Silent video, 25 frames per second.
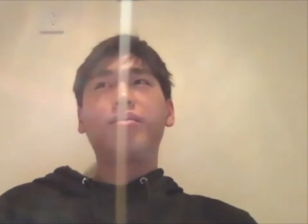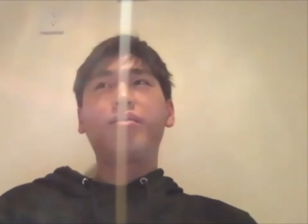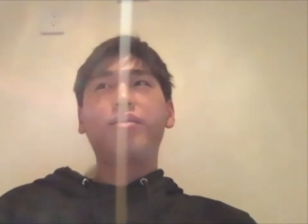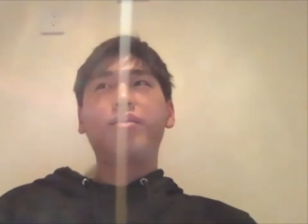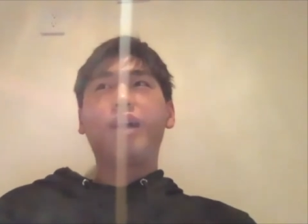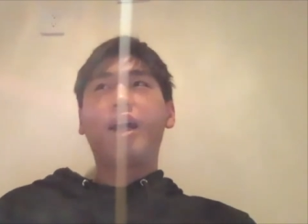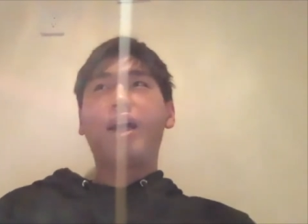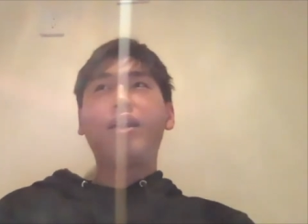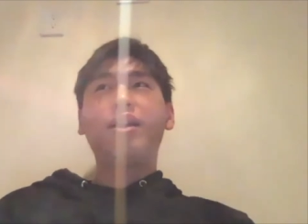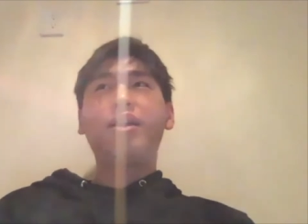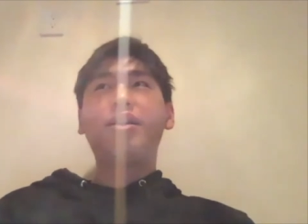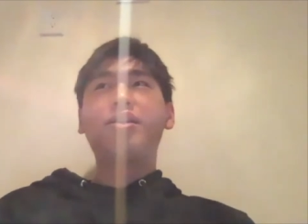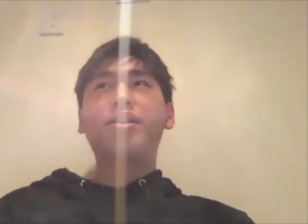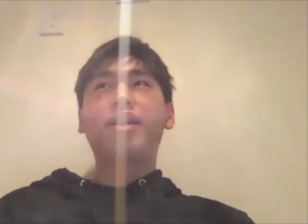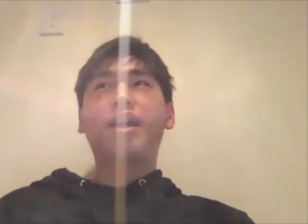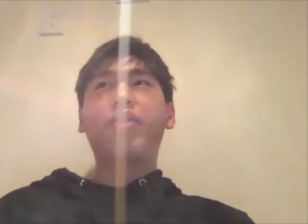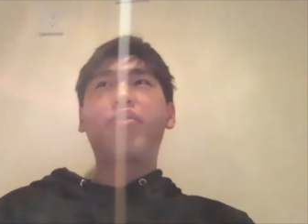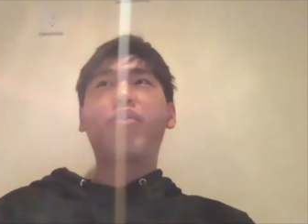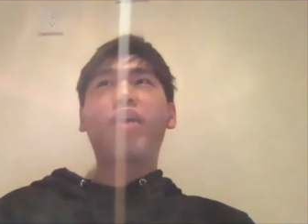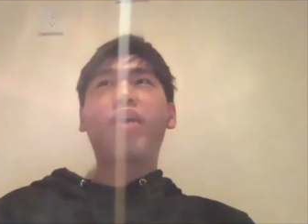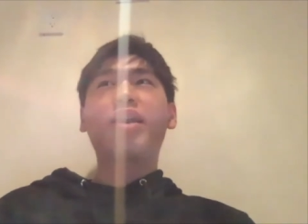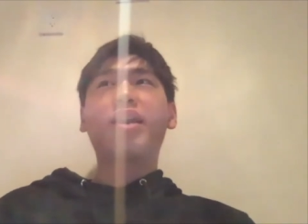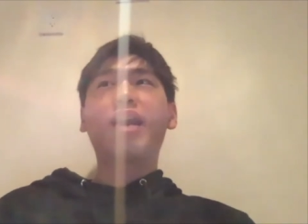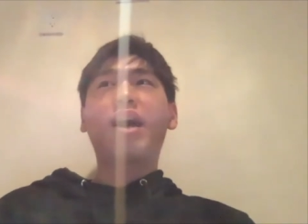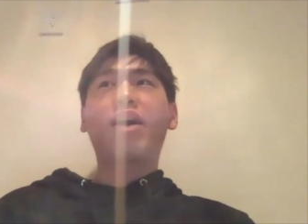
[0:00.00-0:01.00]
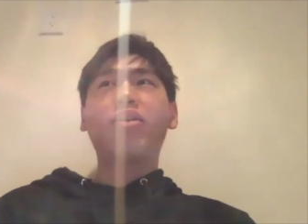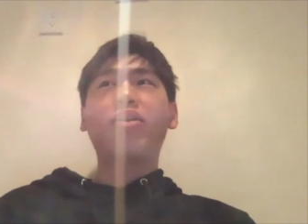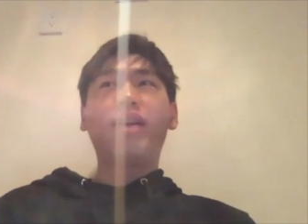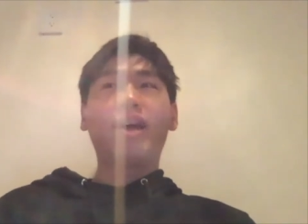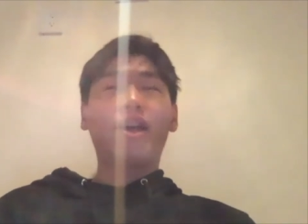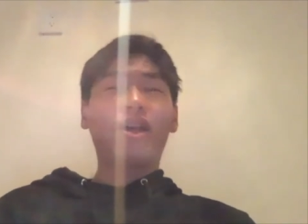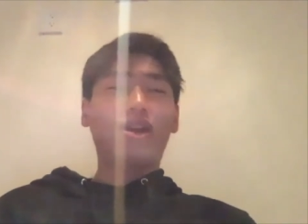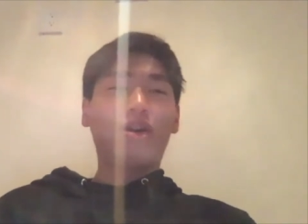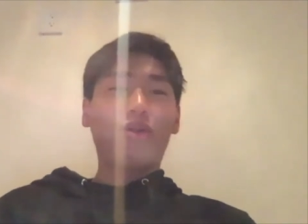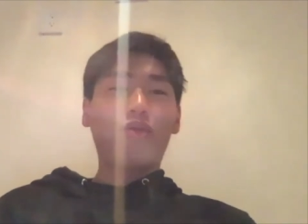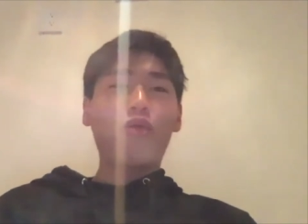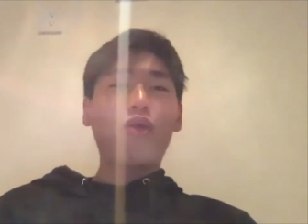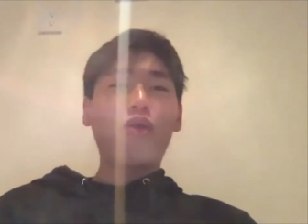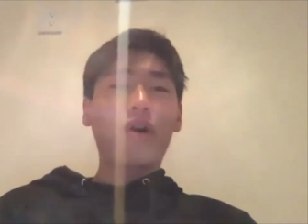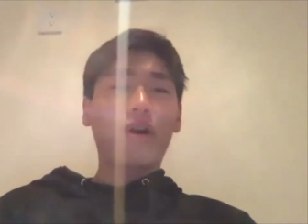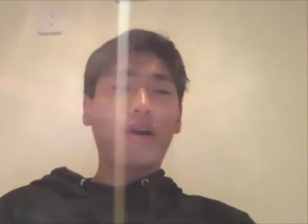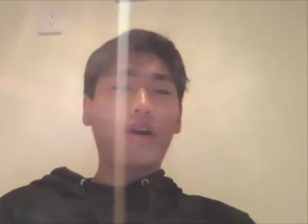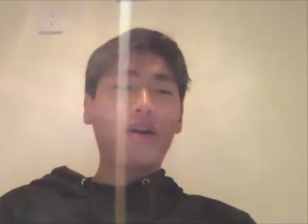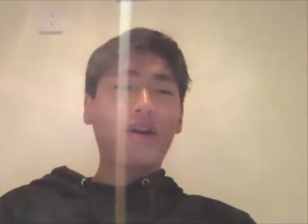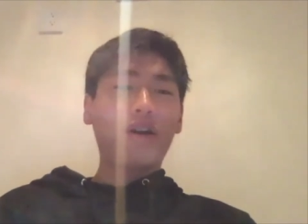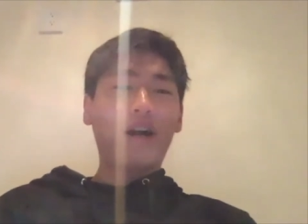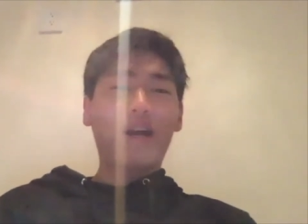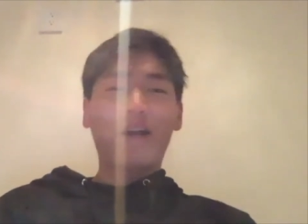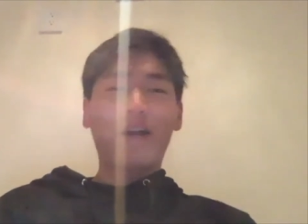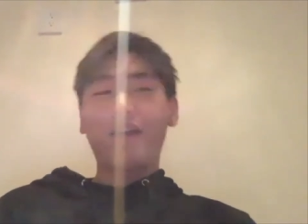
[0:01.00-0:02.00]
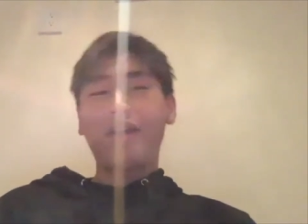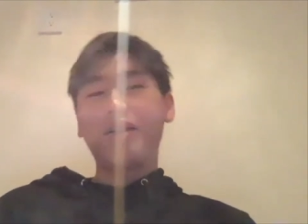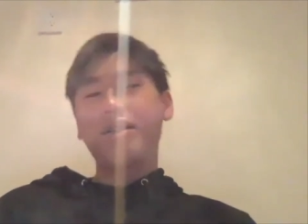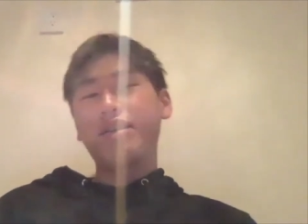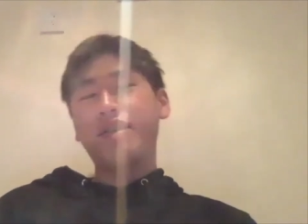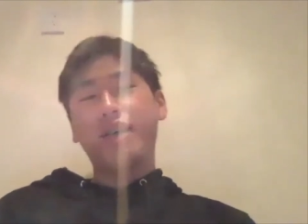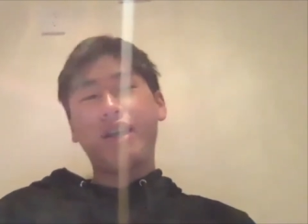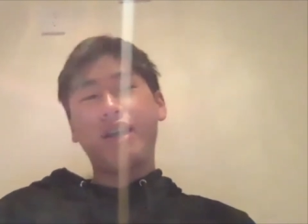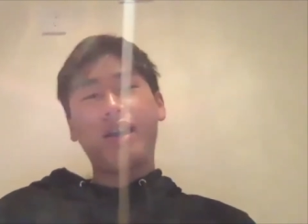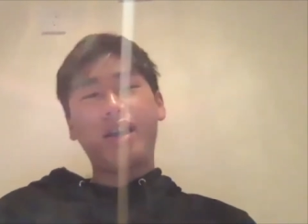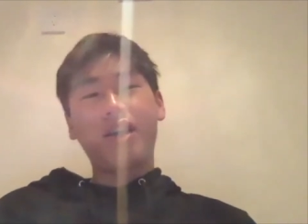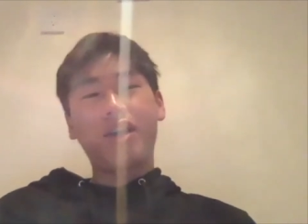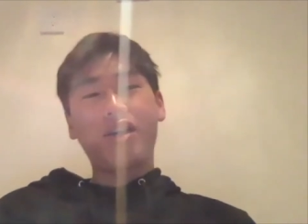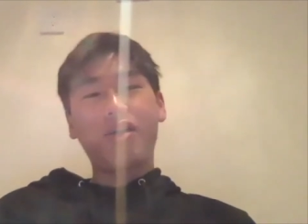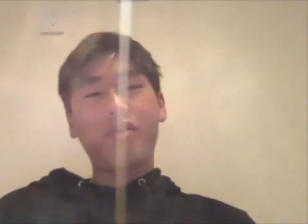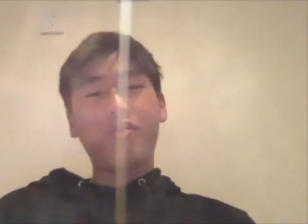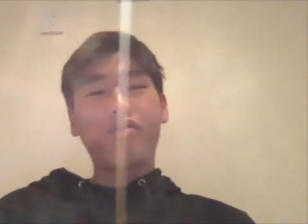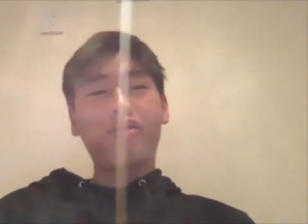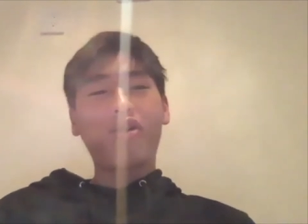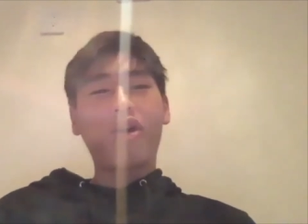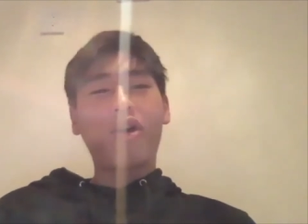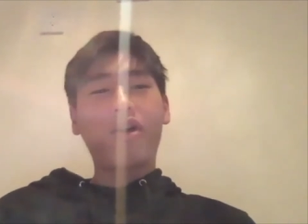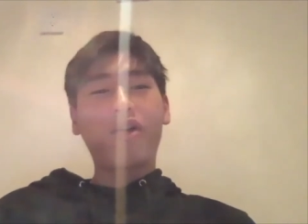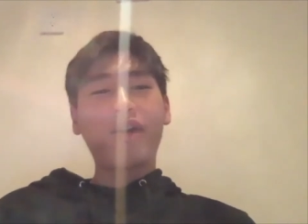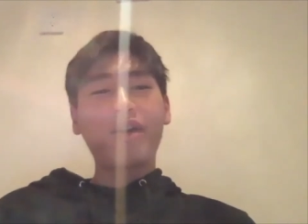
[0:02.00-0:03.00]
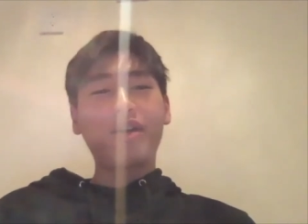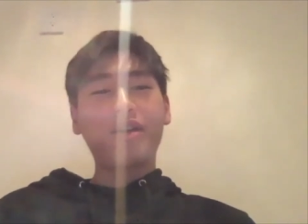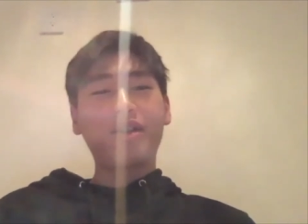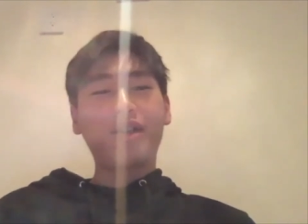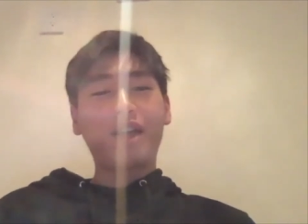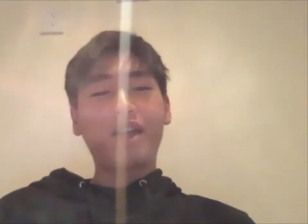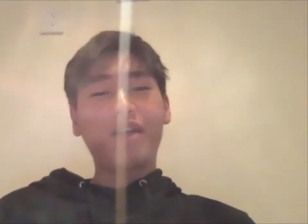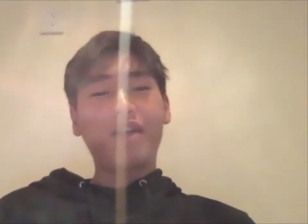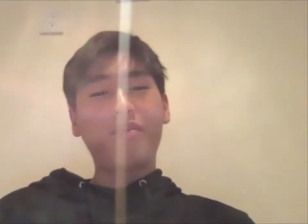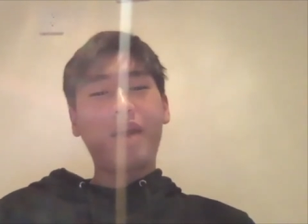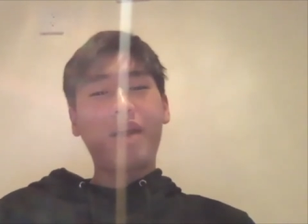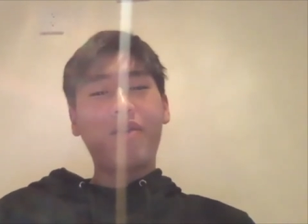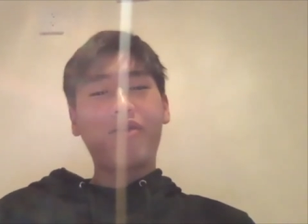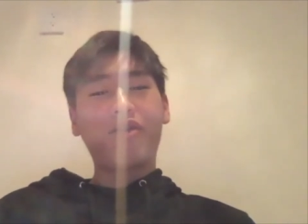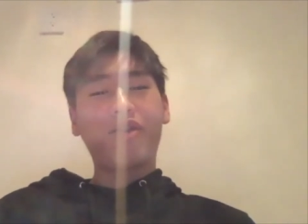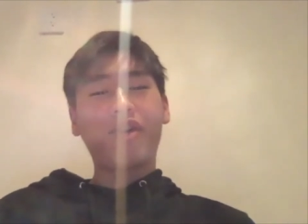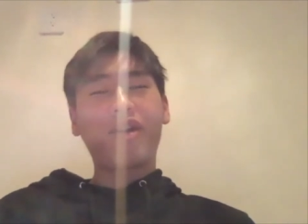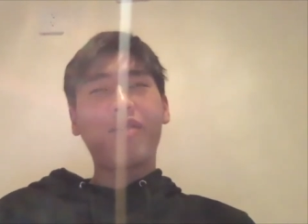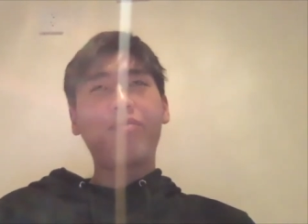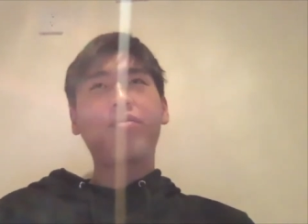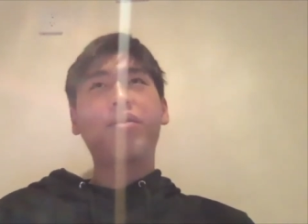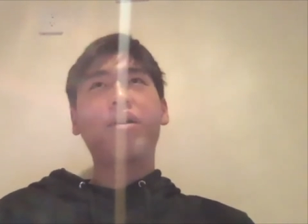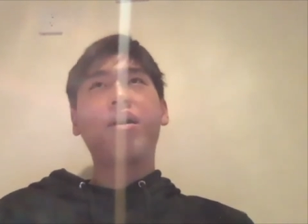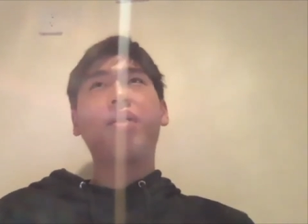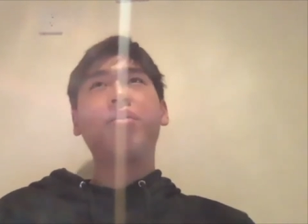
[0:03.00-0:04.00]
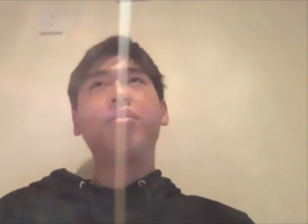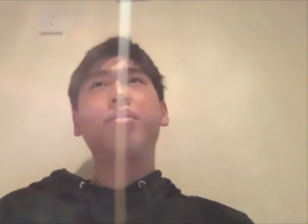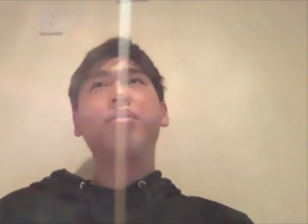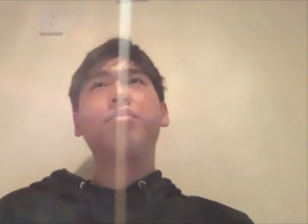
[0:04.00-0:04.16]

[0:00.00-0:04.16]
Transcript: at least like write down like your work, I guess, like your progress that you made for that problem.